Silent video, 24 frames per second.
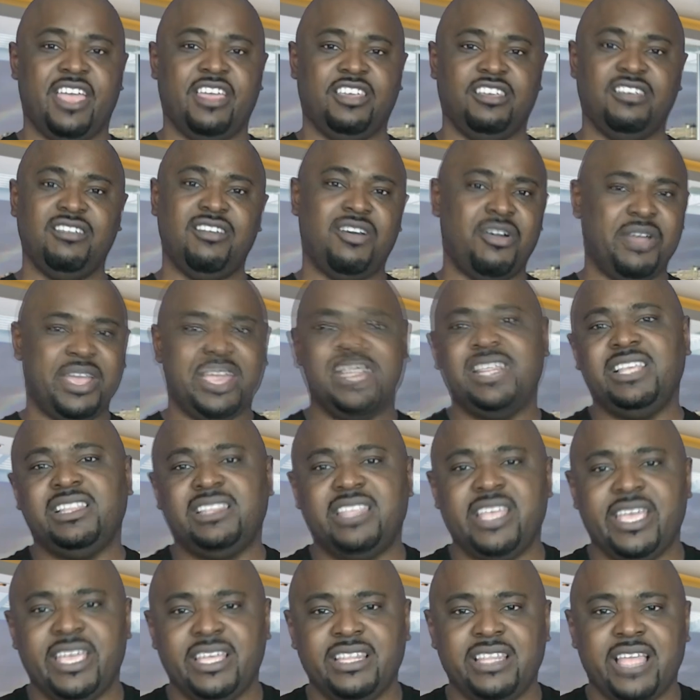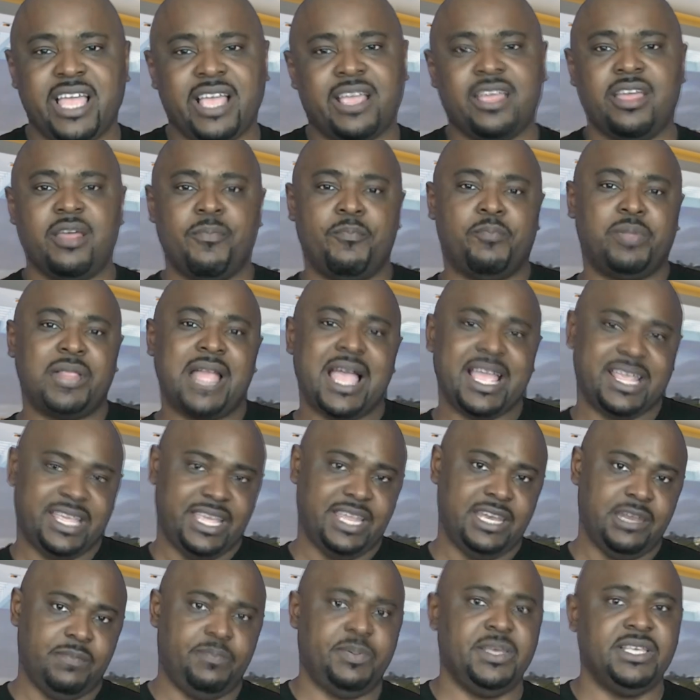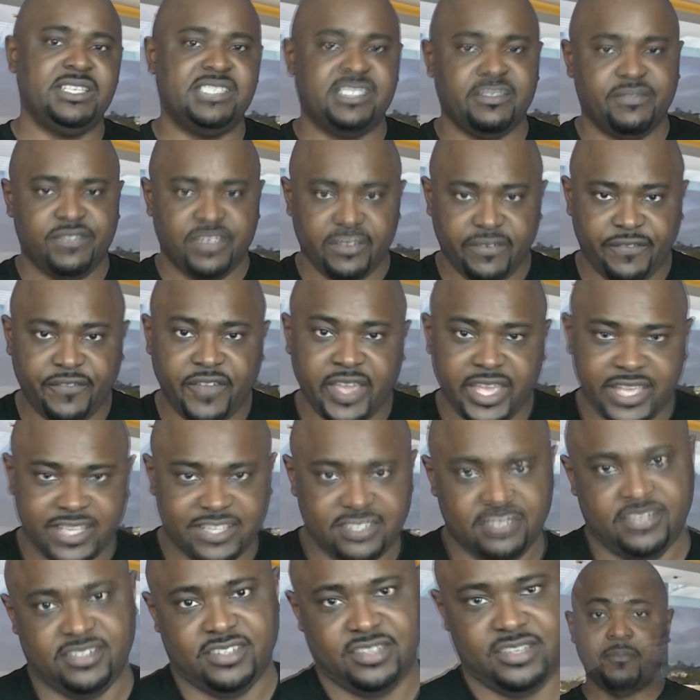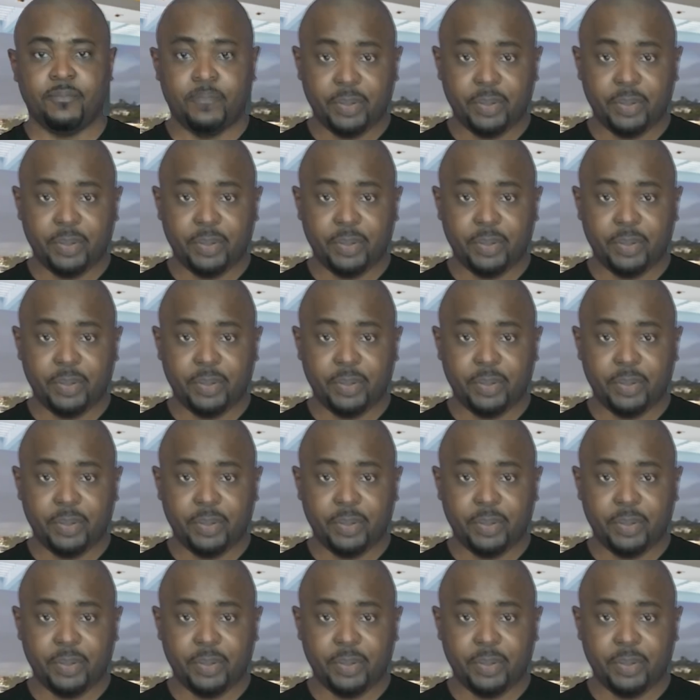You know, anything that could block any piece of your face.